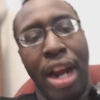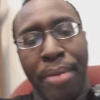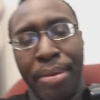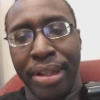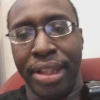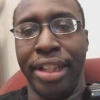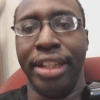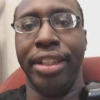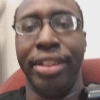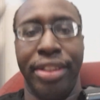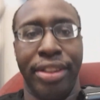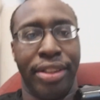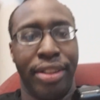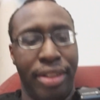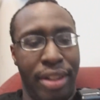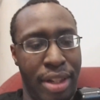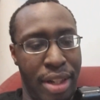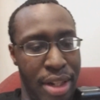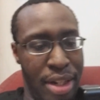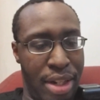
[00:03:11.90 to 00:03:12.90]
about this?
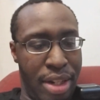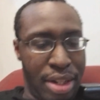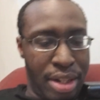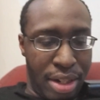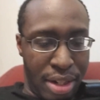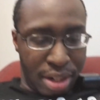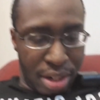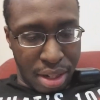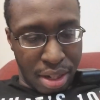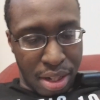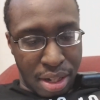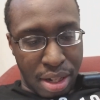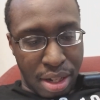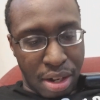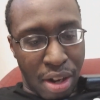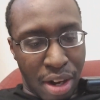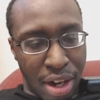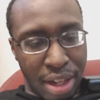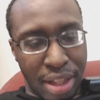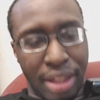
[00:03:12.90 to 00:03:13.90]

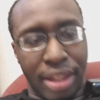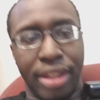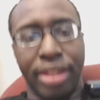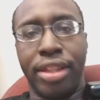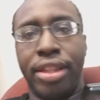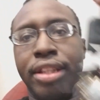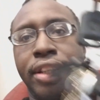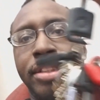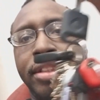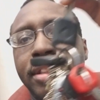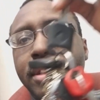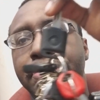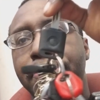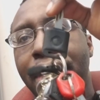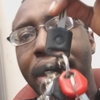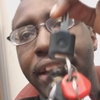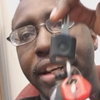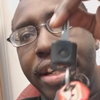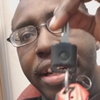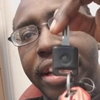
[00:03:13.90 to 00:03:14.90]
Alright, this is
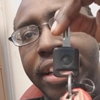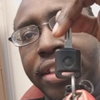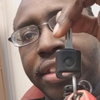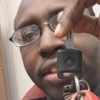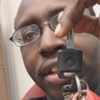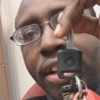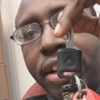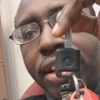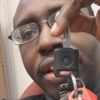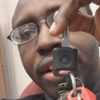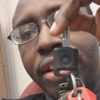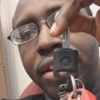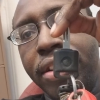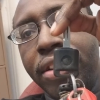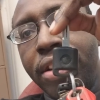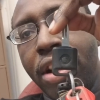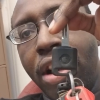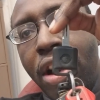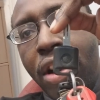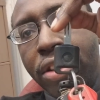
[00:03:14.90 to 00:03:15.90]
my Nissan
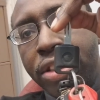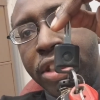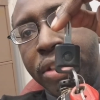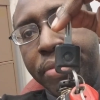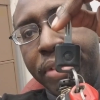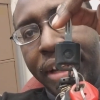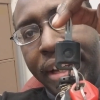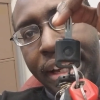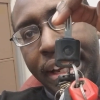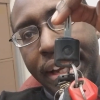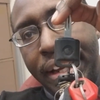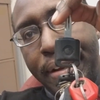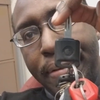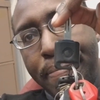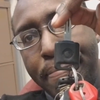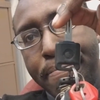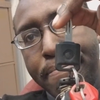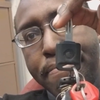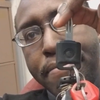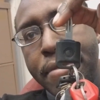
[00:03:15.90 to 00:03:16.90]
Altima key.
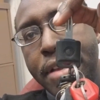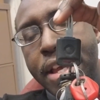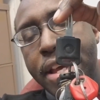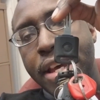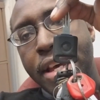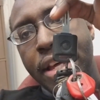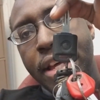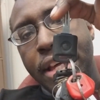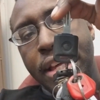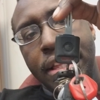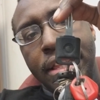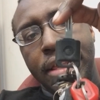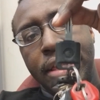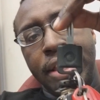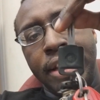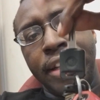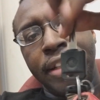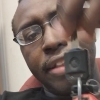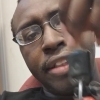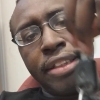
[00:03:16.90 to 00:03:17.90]

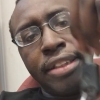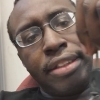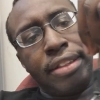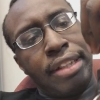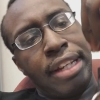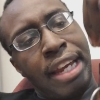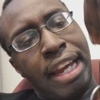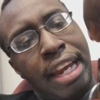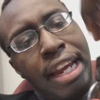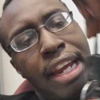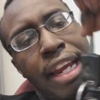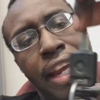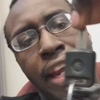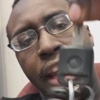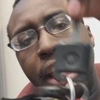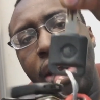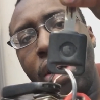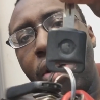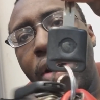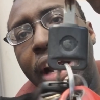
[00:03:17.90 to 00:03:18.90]
This key
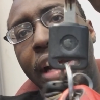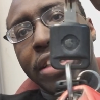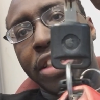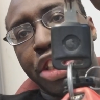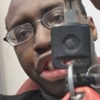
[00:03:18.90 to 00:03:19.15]
here has a